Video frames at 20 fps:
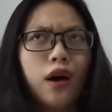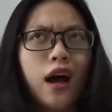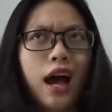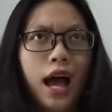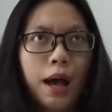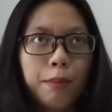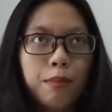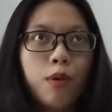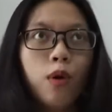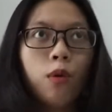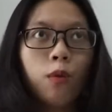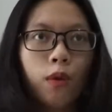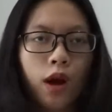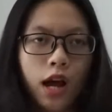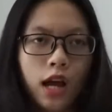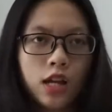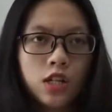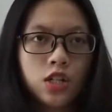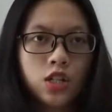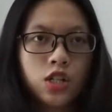Apple
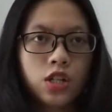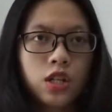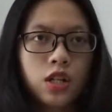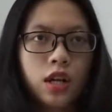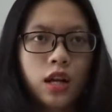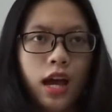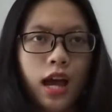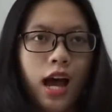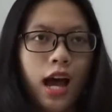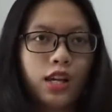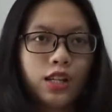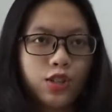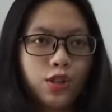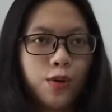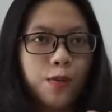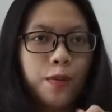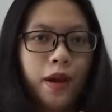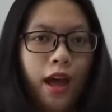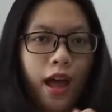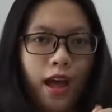Watch, I
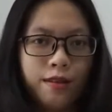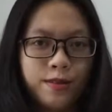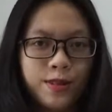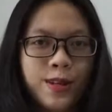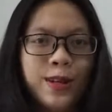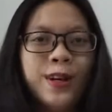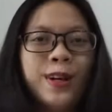don't have.